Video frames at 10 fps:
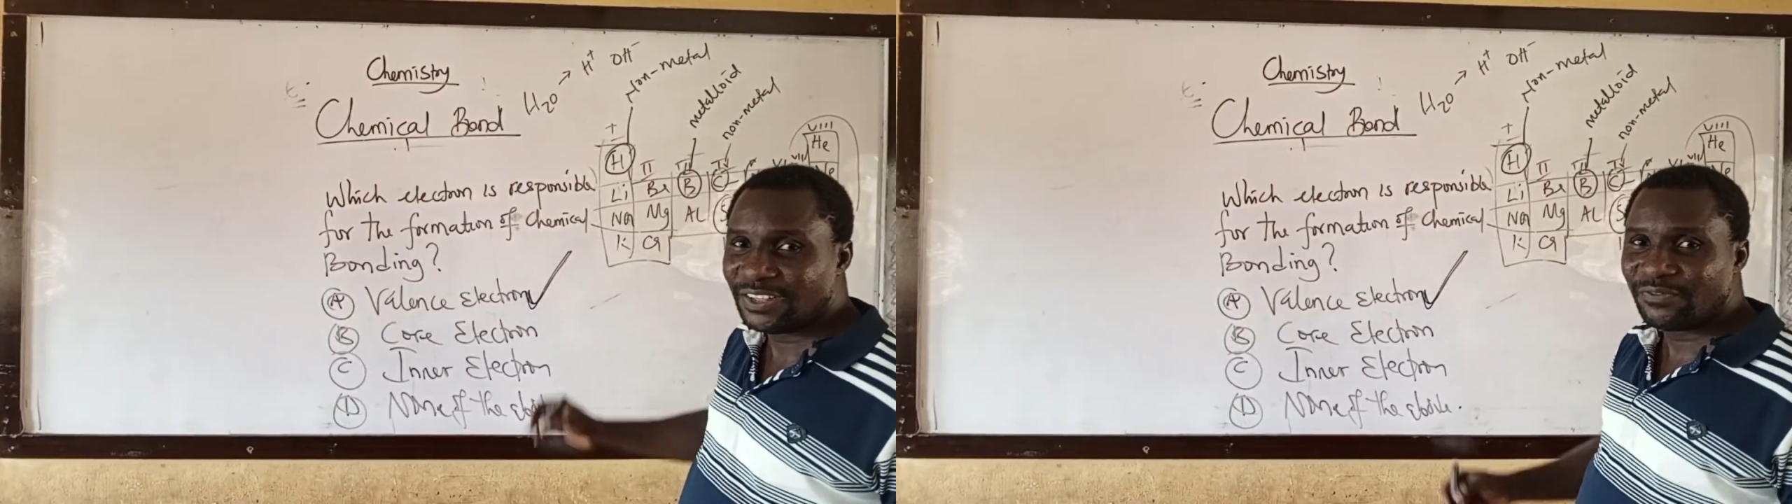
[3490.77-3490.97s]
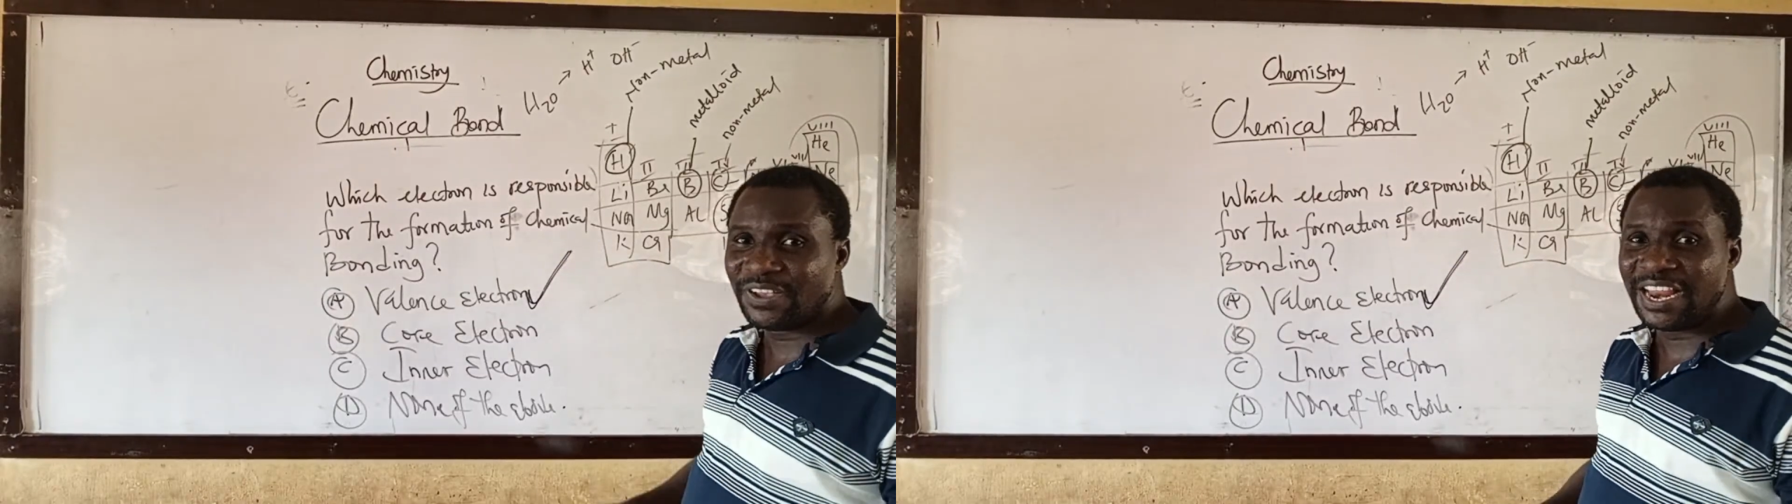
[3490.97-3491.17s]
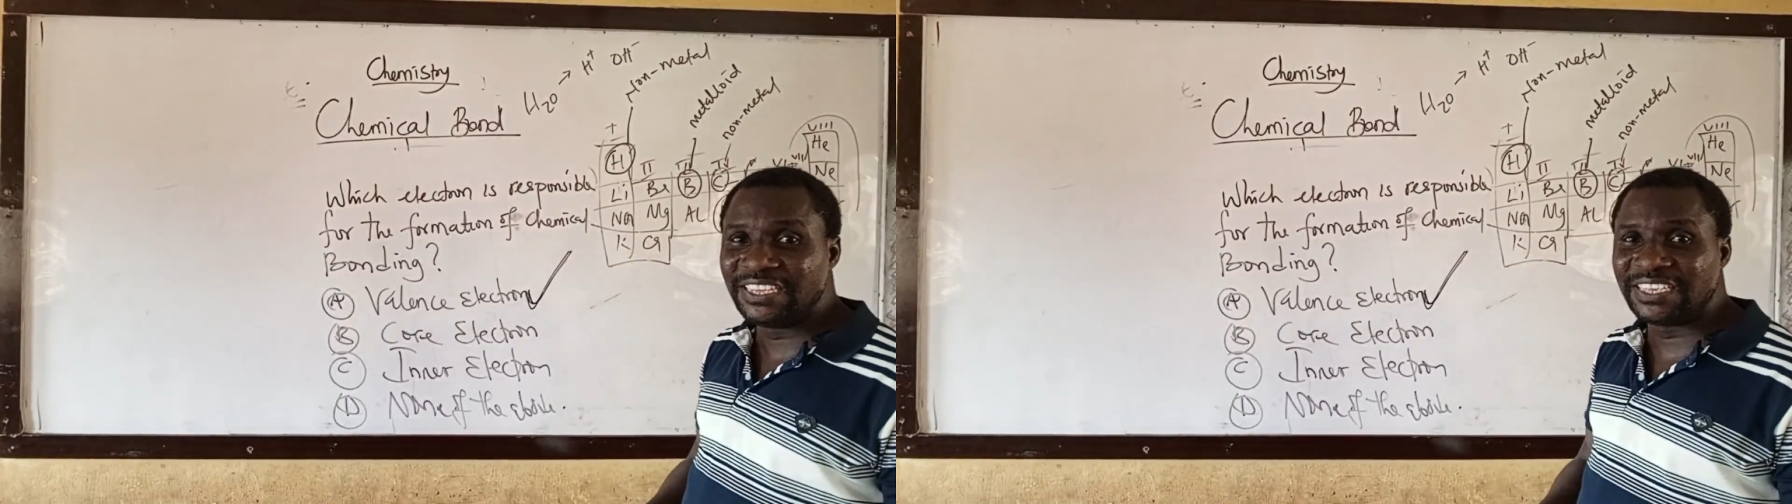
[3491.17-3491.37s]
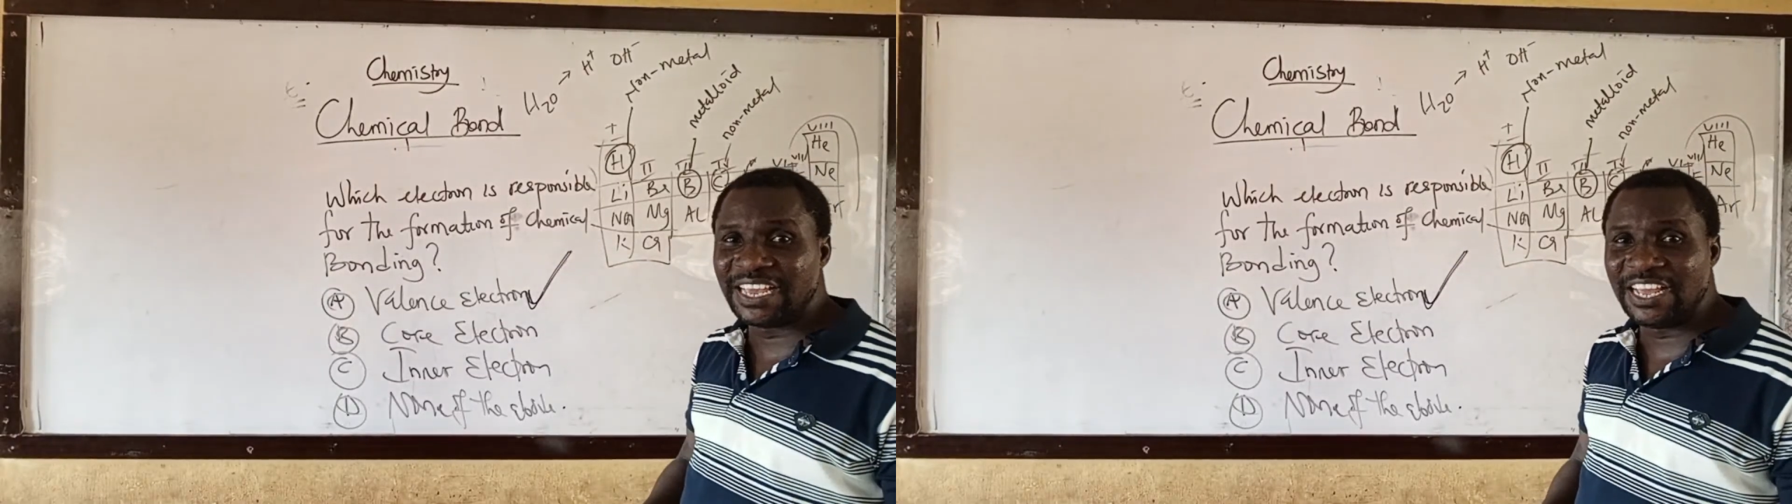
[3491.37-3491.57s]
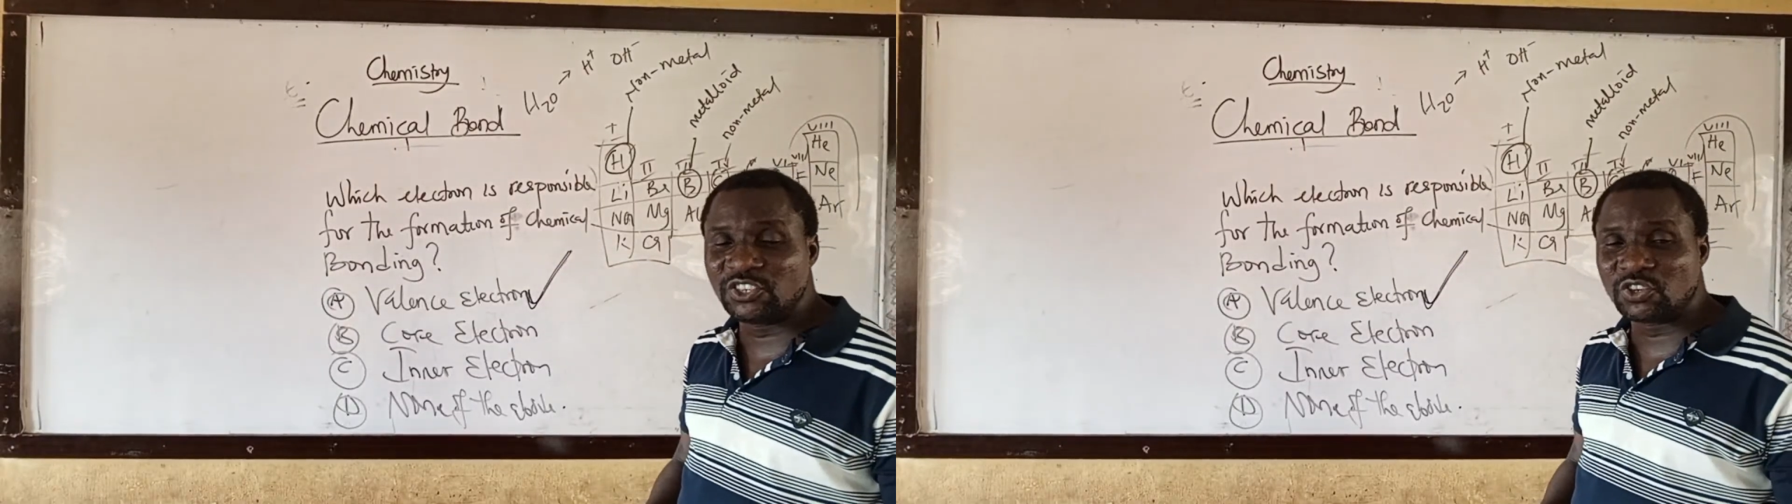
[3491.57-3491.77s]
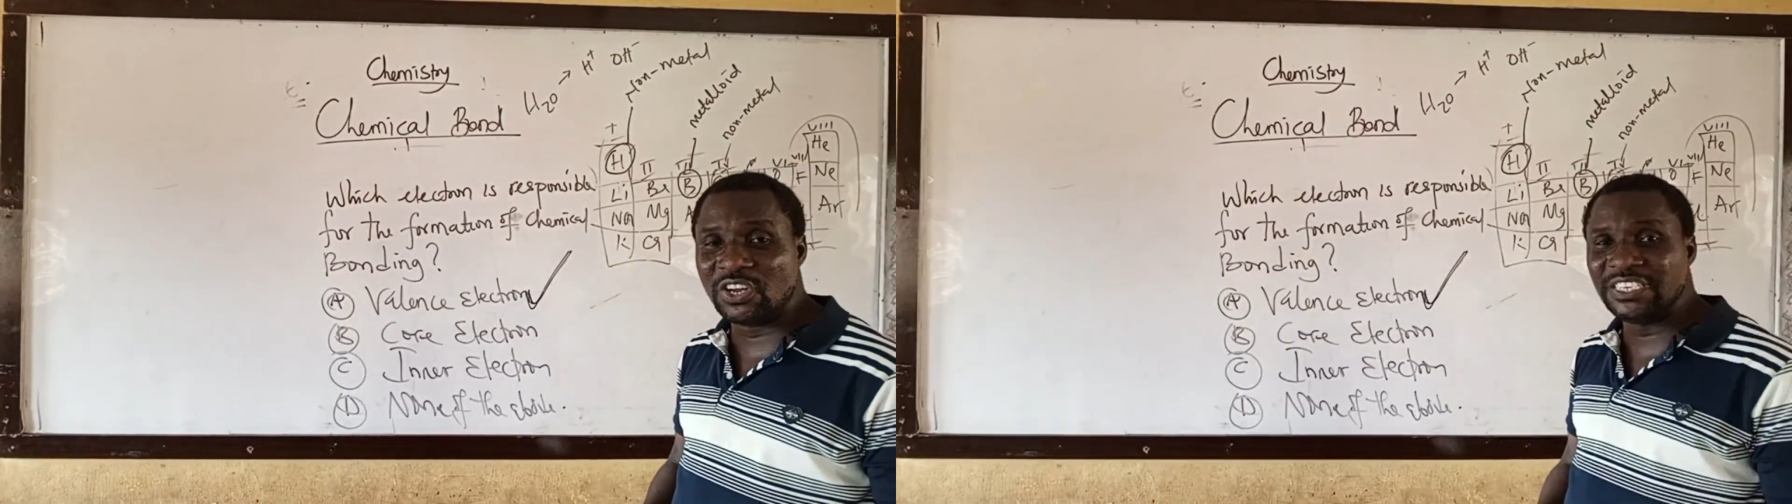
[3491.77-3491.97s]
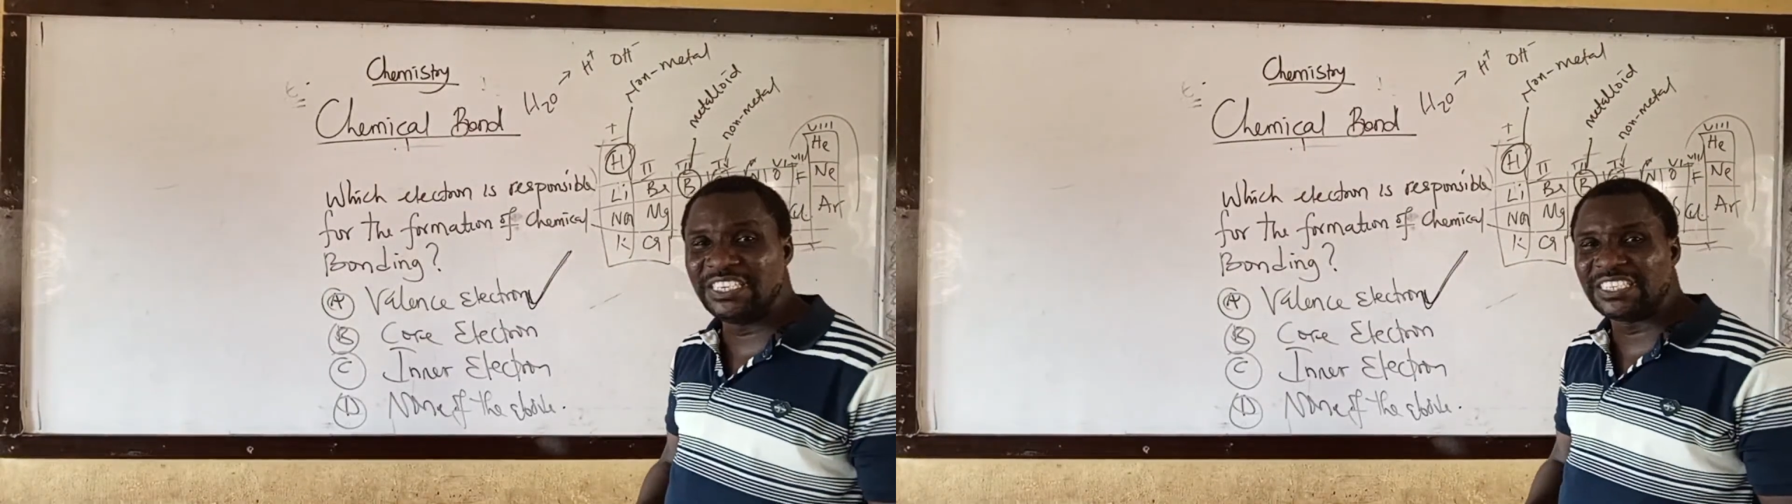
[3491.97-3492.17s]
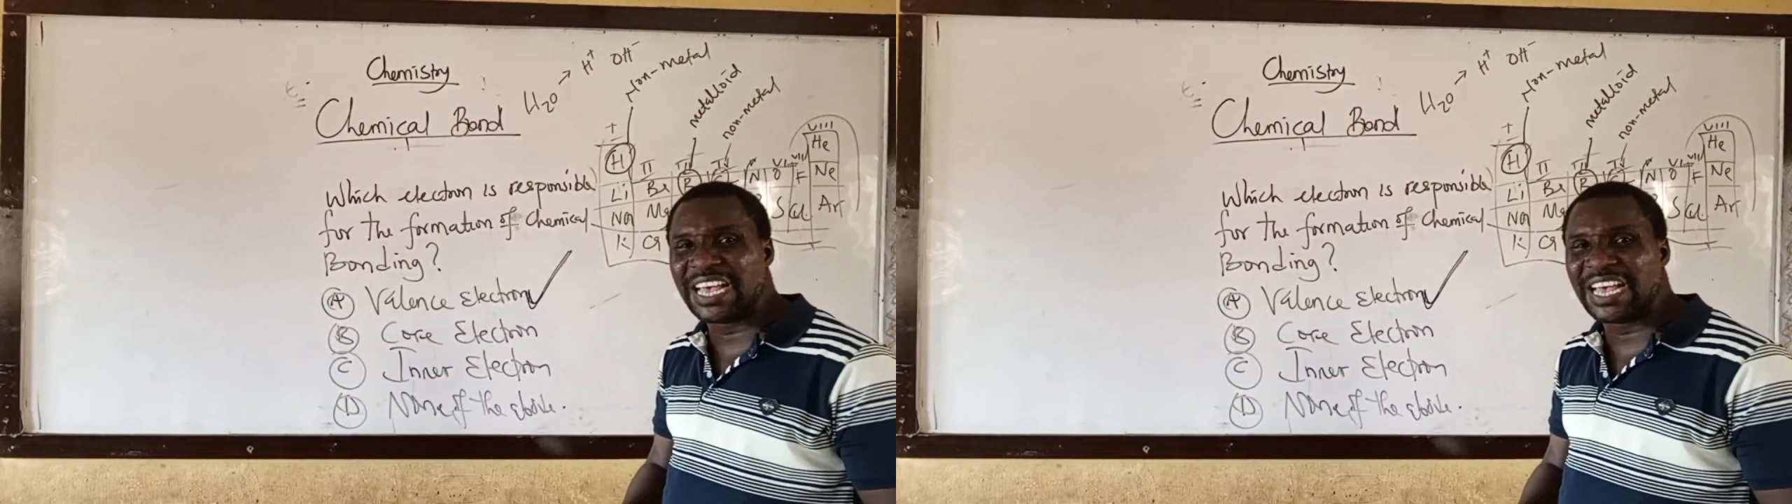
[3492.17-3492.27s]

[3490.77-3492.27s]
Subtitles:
Valence electron is